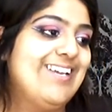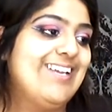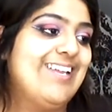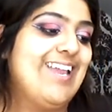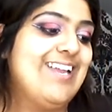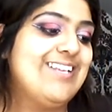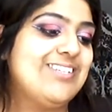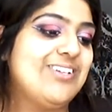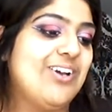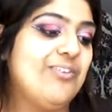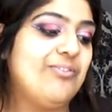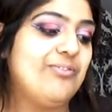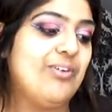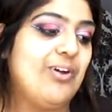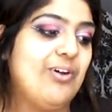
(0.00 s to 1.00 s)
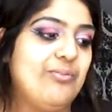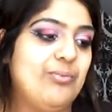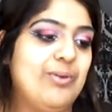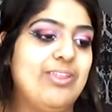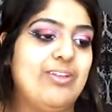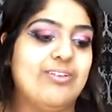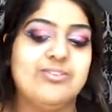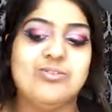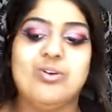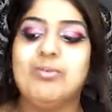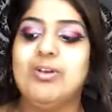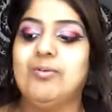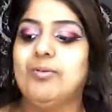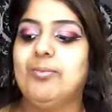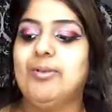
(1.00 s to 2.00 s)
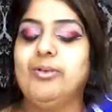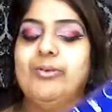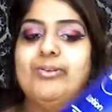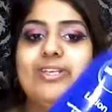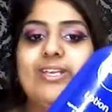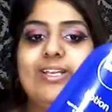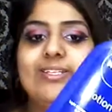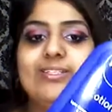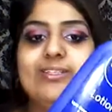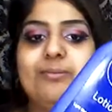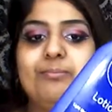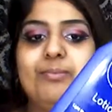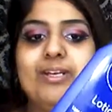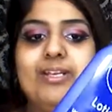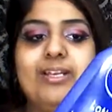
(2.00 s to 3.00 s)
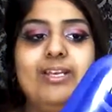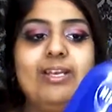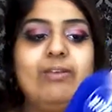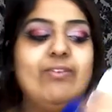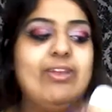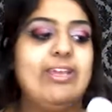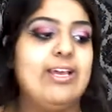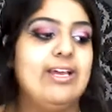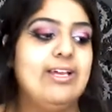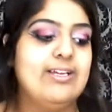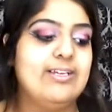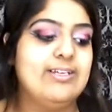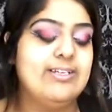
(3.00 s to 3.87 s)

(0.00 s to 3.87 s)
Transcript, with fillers: Okay, to start off, off with, as normal, I'm going to be using some Nivea